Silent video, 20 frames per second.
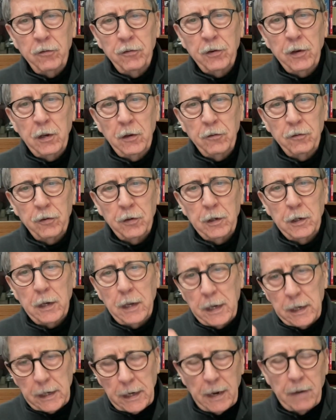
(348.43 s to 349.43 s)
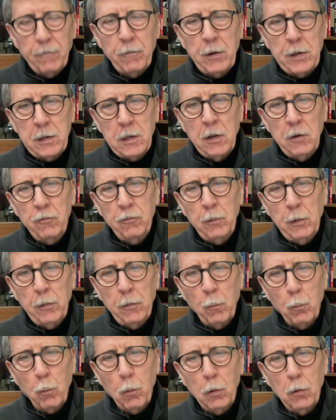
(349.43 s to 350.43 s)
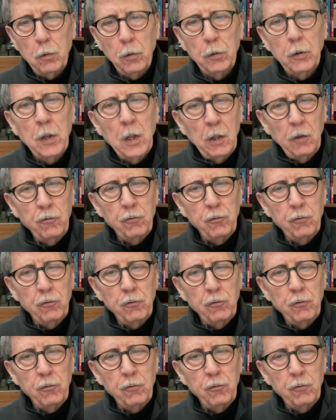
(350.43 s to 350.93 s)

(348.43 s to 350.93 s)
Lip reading: citizen in every country of the world